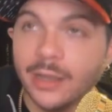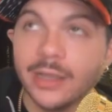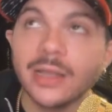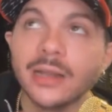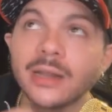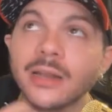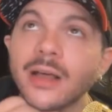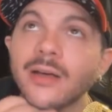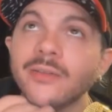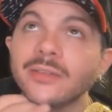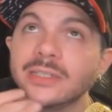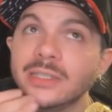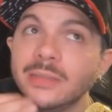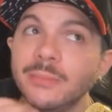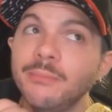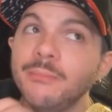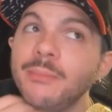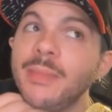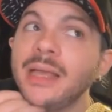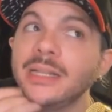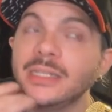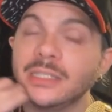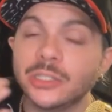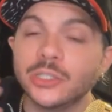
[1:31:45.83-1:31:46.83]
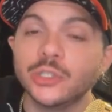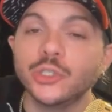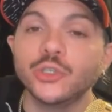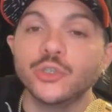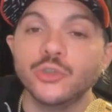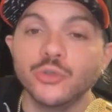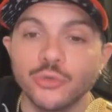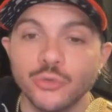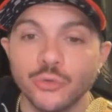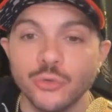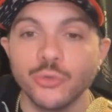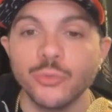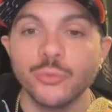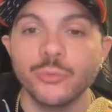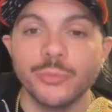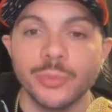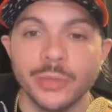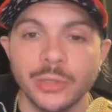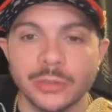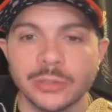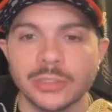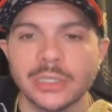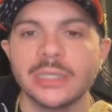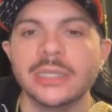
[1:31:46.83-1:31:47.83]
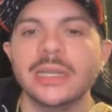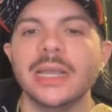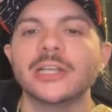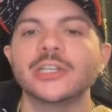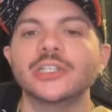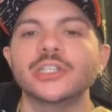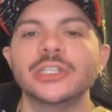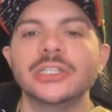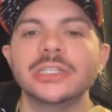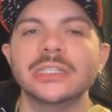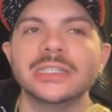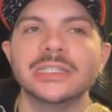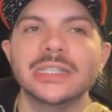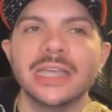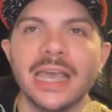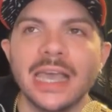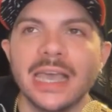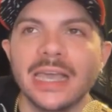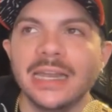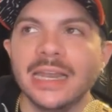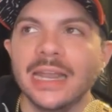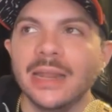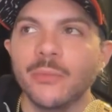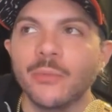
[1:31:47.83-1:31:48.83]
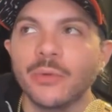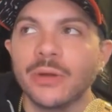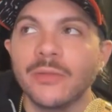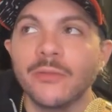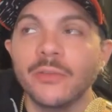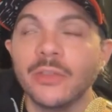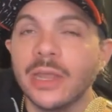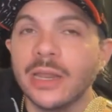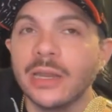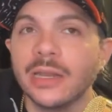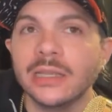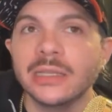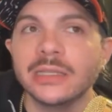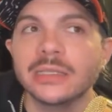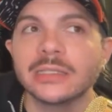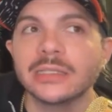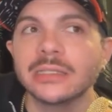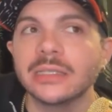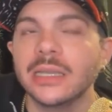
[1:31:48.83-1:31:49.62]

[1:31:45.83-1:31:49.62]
and obviously meant to build connections and whatever that is.